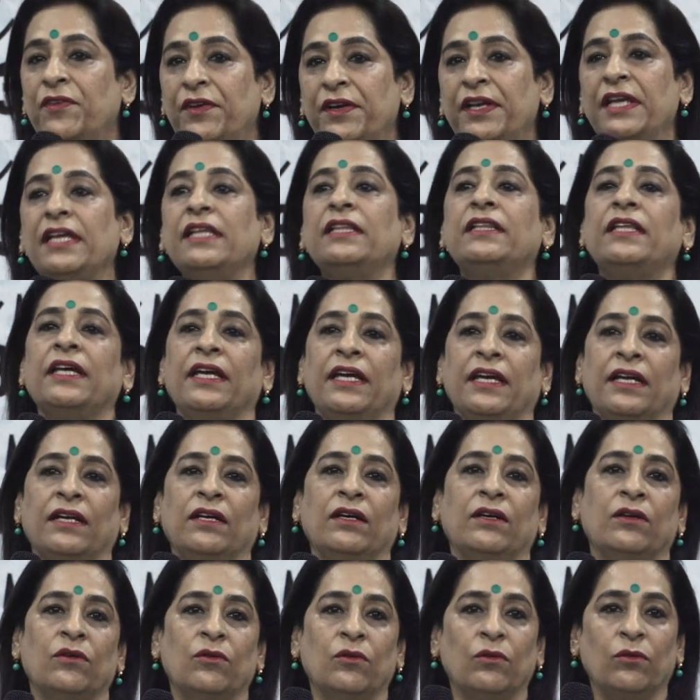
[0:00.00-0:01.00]

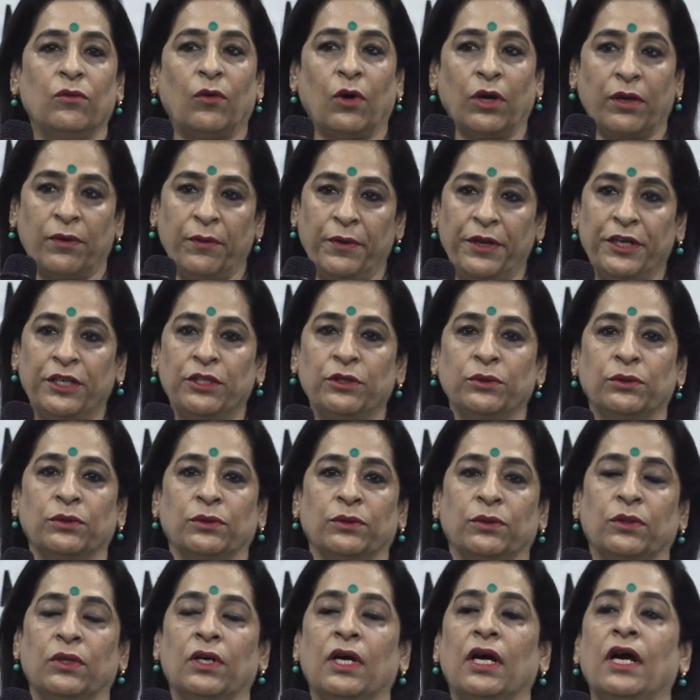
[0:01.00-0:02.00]
everything what we
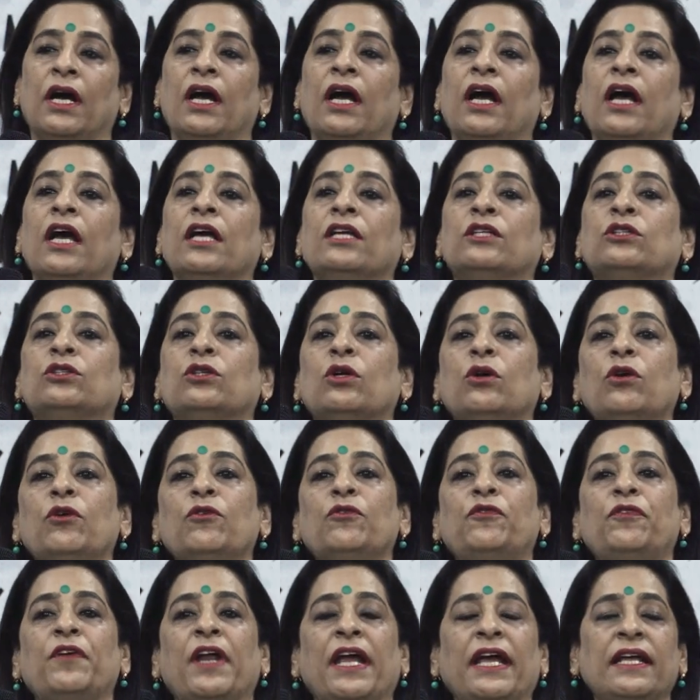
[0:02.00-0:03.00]
do.
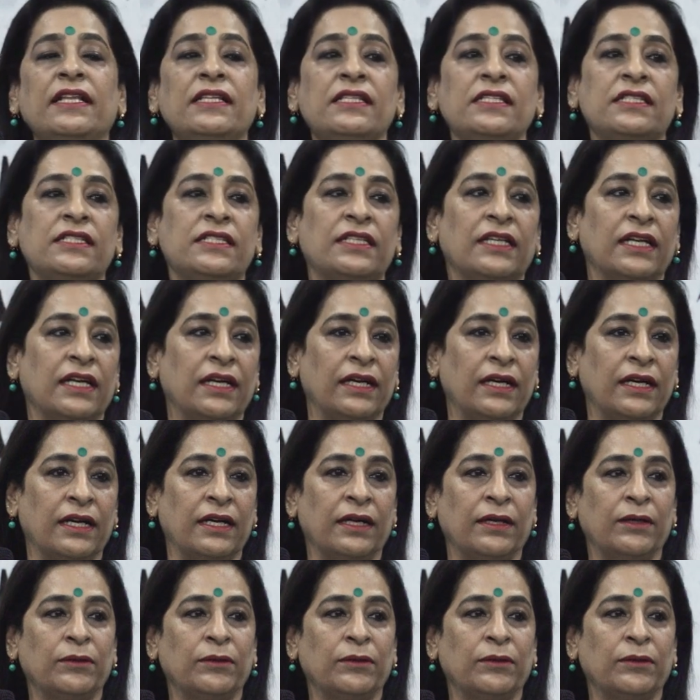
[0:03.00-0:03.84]
So friends,